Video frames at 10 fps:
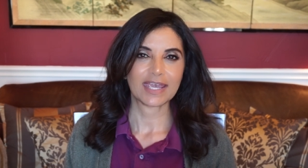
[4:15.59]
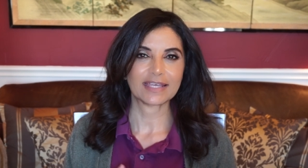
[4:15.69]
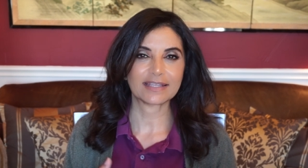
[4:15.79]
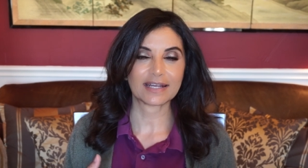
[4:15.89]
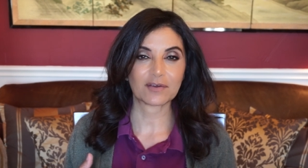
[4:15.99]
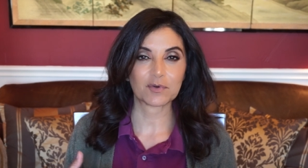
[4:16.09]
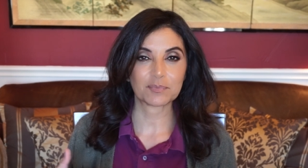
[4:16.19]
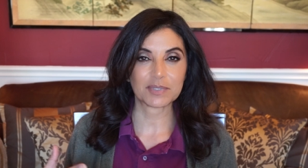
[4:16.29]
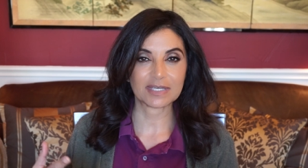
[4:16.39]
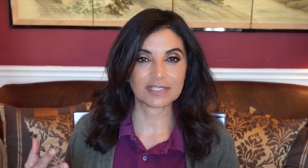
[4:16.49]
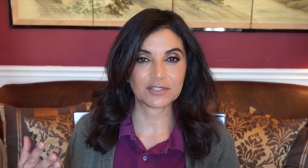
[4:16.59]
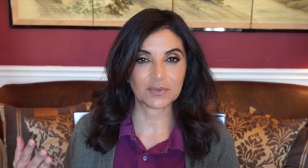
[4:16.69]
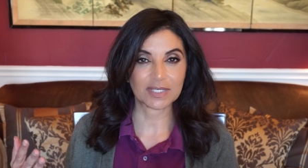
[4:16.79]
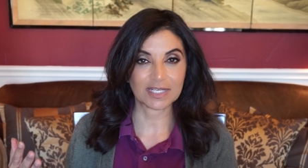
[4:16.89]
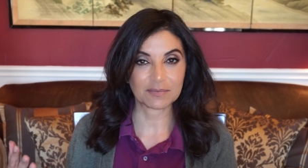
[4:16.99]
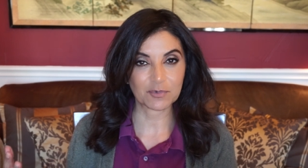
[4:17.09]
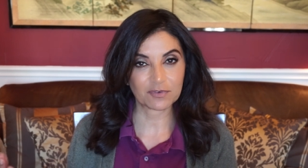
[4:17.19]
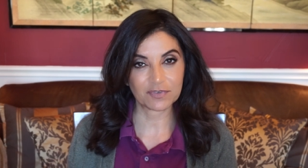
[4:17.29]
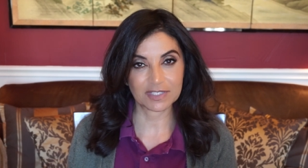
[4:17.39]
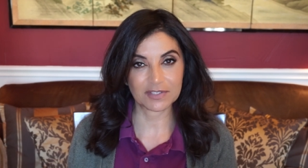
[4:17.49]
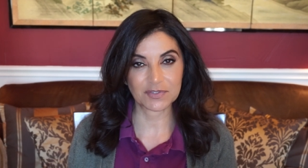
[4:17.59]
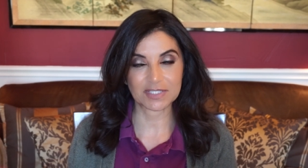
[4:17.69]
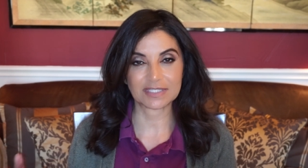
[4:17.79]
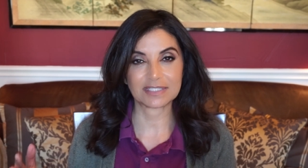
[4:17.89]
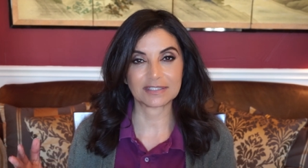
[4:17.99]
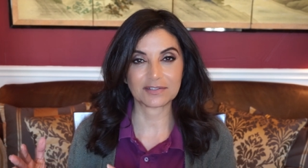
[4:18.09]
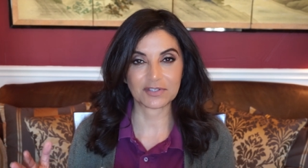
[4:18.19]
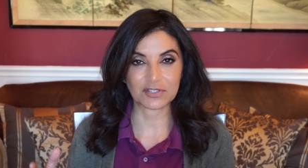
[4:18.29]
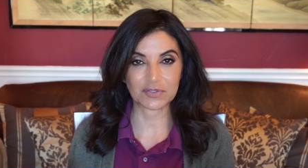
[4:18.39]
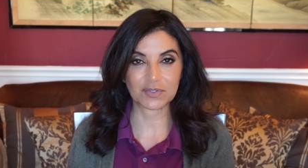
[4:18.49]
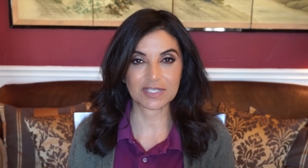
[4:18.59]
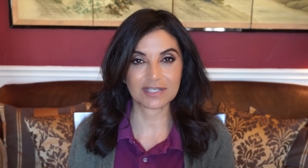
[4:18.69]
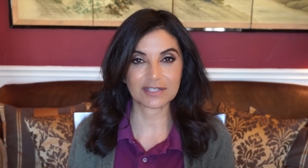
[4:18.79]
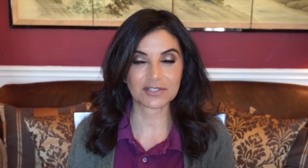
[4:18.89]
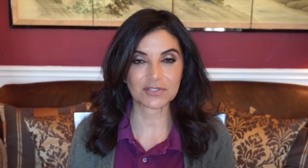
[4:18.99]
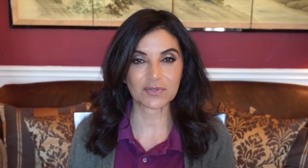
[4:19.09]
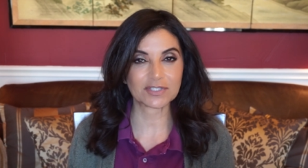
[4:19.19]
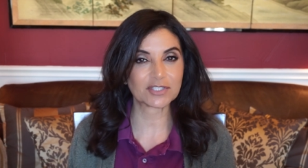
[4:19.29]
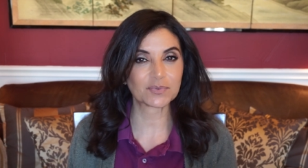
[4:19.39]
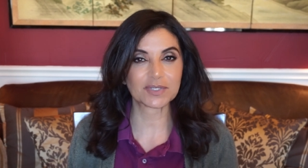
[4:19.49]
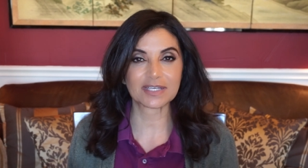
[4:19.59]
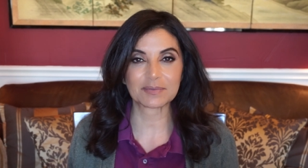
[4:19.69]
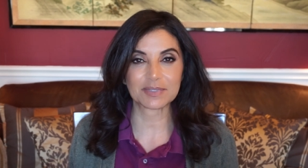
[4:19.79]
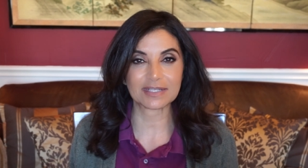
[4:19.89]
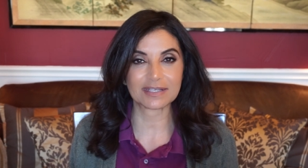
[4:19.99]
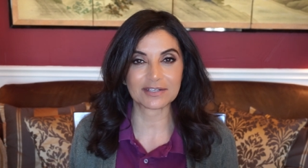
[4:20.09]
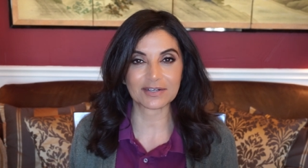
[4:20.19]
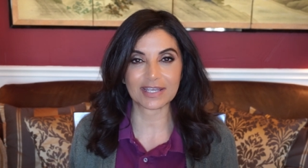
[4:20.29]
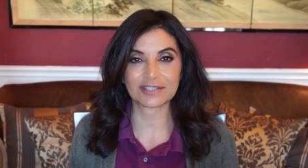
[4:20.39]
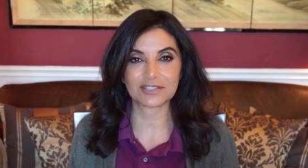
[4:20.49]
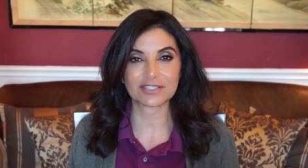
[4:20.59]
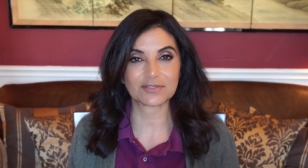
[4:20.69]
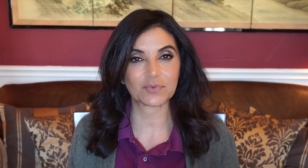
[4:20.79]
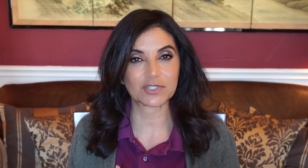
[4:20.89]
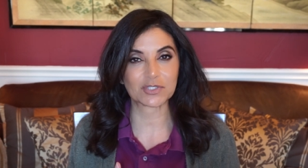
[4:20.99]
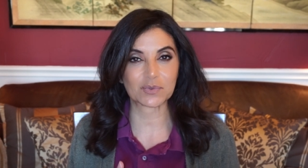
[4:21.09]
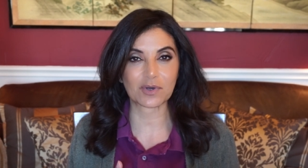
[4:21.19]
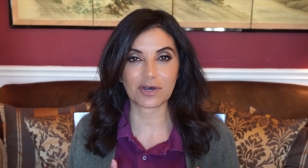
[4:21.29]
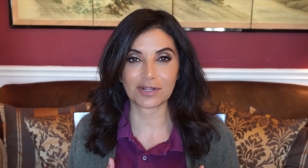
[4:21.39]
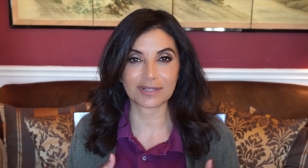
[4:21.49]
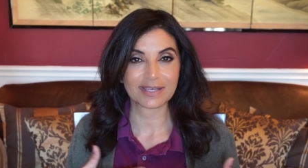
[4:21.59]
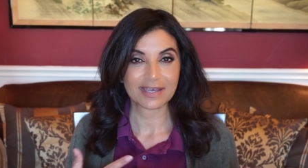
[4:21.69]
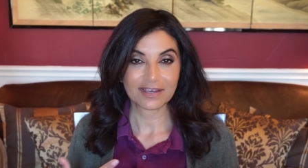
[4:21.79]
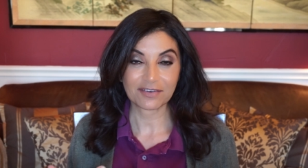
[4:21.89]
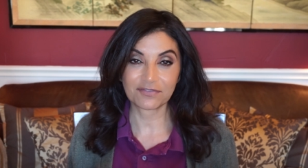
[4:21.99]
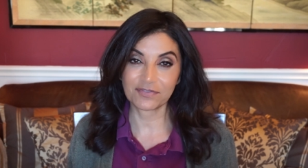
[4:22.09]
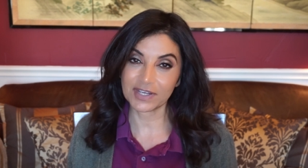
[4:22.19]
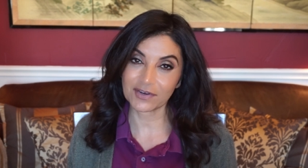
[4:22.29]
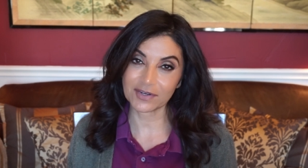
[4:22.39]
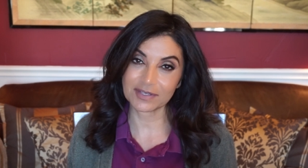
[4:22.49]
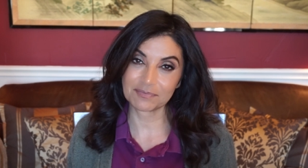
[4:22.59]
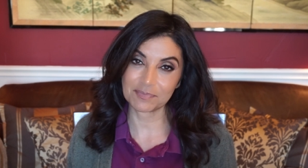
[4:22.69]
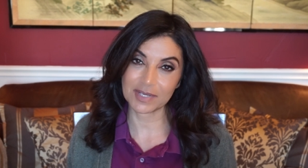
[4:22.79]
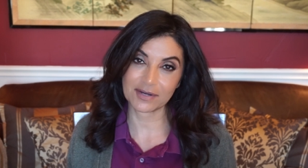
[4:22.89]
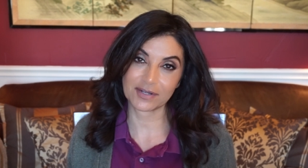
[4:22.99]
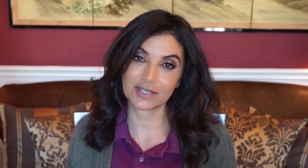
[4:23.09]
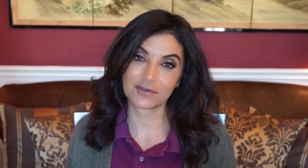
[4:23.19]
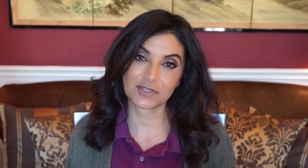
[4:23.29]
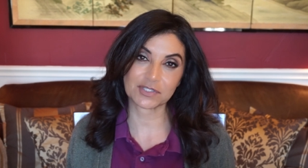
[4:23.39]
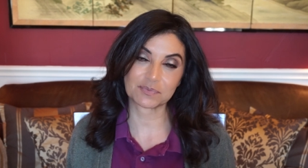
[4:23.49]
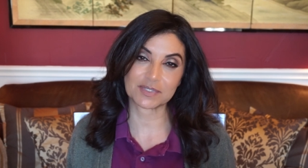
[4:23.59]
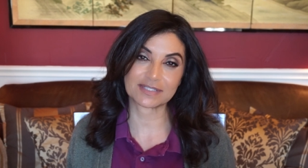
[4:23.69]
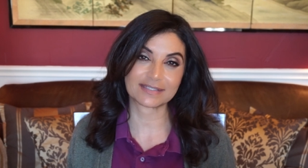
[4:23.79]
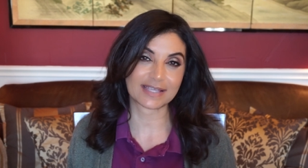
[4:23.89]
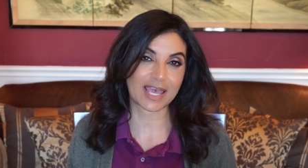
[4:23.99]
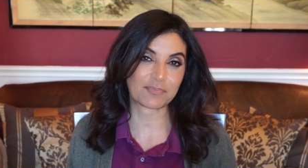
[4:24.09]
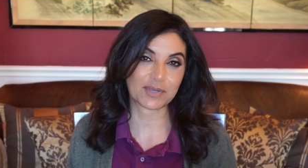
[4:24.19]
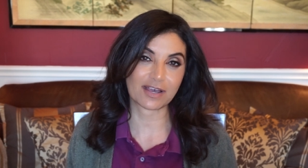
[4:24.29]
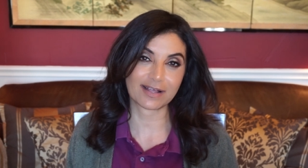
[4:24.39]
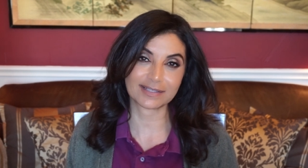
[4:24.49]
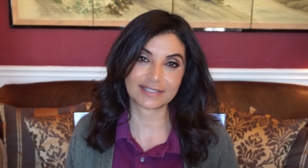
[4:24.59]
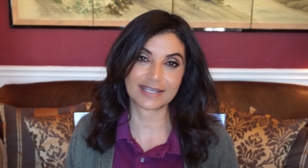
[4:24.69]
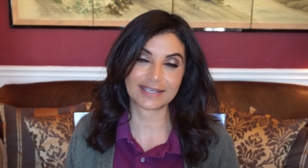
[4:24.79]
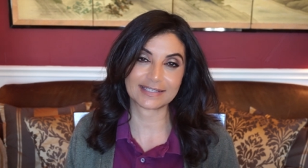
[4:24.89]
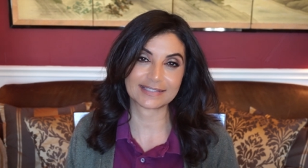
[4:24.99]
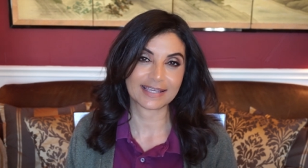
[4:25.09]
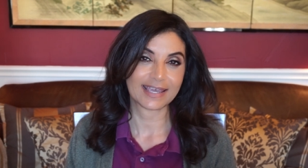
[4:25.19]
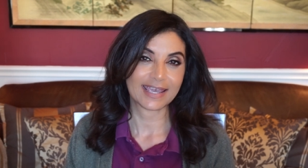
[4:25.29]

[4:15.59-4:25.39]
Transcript: and that I won't be doing any more videos until the new year. So I just want to come in here and just wish you all a very Merry Christmas, Happy Holidays,